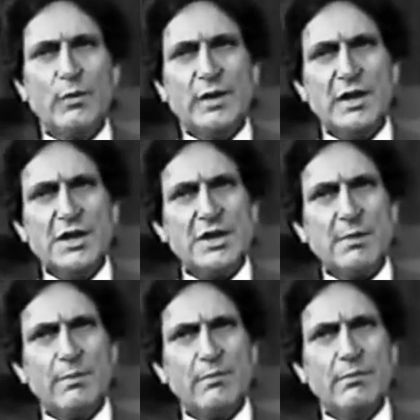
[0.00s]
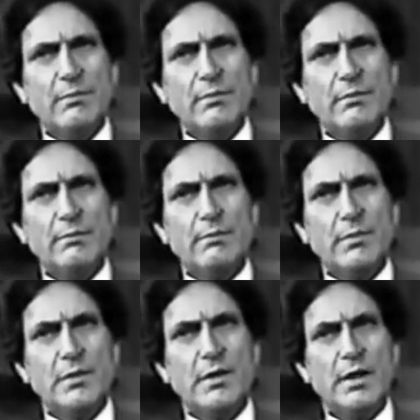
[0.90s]
We reached a
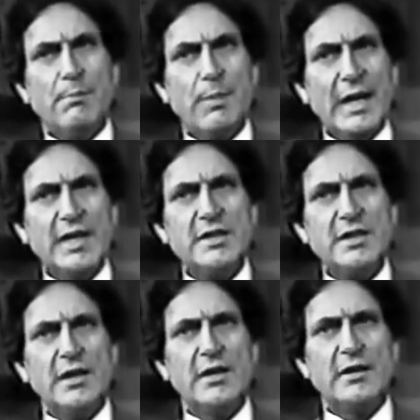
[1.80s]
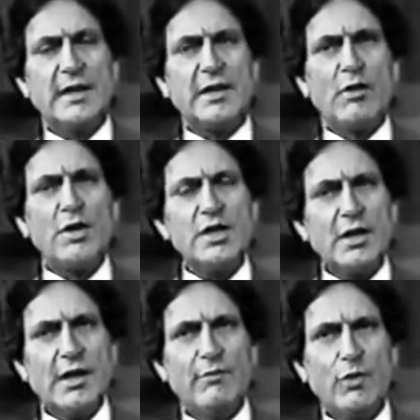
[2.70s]
a place in
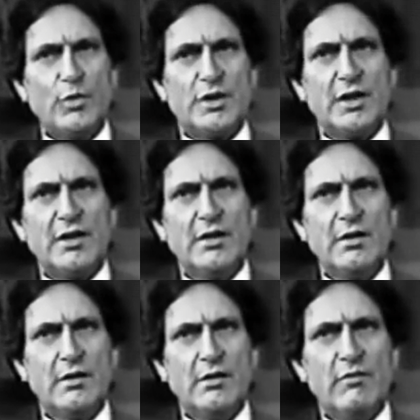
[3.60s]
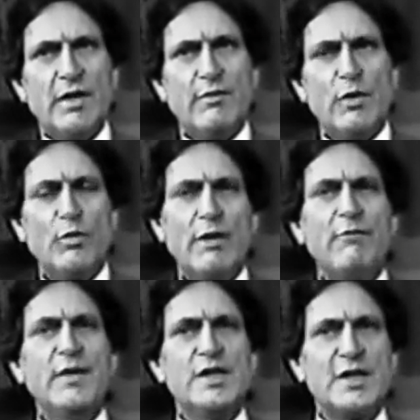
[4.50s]
technological evolution where we could
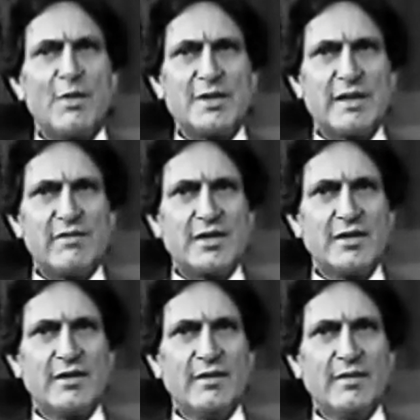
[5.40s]
have finished ourselves.